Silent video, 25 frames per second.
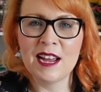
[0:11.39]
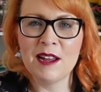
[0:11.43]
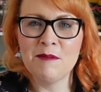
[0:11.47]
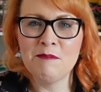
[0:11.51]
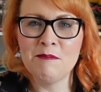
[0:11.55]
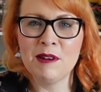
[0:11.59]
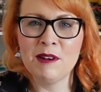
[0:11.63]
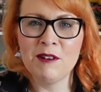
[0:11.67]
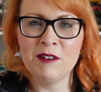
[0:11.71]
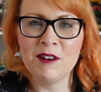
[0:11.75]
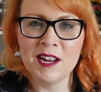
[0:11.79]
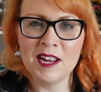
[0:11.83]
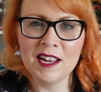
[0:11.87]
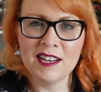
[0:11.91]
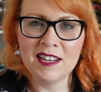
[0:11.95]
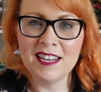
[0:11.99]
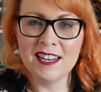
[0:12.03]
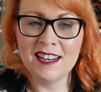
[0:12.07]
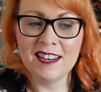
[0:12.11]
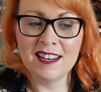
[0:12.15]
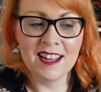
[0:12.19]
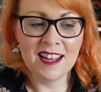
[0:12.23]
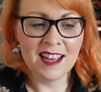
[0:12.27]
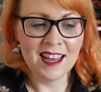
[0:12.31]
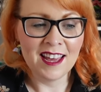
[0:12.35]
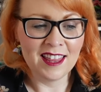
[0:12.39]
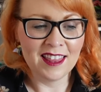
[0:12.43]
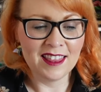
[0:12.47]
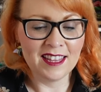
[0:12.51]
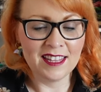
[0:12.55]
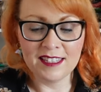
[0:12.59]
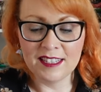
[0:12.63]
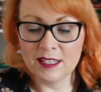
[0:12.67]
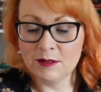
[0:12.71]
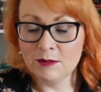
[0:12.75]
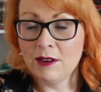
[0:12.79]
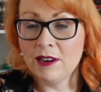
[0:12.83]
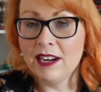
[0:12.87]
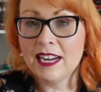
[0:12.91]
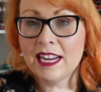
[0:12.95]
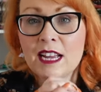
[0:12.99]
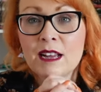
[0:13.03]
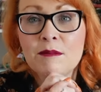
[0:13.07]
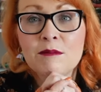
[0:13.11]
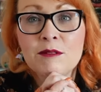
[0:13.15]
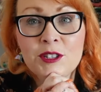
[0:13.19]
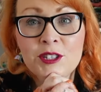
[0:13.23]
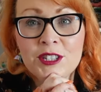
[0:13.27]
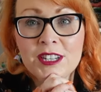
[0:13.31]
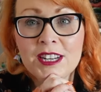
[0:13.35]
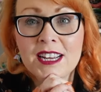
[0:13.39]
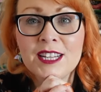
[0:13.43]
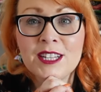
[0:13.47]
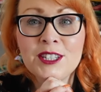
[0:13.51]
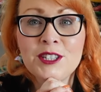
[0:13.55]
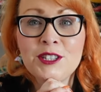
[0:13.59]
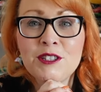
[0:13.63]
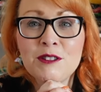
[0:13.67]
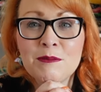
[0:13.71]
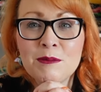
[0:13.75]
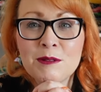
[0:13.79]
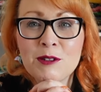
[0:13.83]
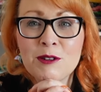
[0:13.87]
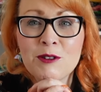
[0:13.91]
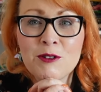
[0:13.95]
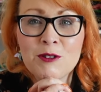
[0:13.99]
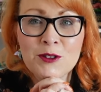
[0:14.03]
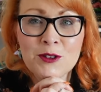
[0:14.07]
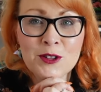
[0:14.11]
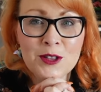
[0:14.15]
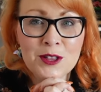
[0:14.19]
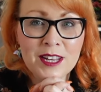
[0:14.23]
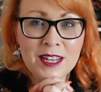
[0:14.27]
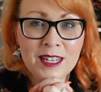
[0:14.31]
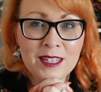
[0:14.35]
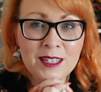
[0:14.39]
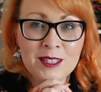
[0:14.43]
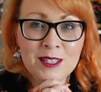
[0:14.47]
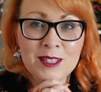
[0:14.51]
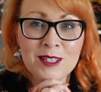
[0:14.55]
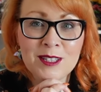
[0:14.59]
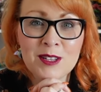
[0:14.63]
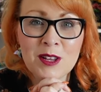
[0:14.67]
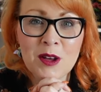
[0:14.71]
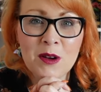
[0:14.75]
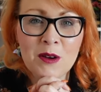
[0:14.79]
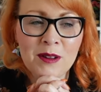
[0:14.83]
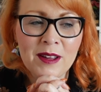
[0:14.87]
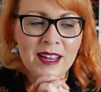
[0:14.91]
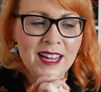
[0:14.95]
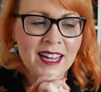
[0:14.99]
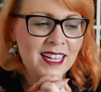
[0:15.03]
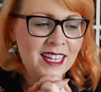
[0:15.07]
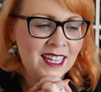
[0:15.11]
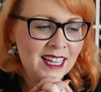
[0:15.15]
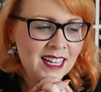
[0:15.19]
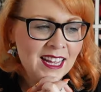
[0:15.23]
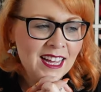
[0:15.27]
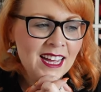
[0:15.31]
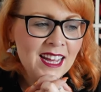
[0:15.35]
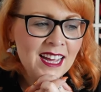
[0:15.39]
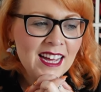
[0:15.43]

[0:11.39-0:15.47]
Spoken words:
I'm Mary Ellen. This is where I come to chat to you about all things sewing.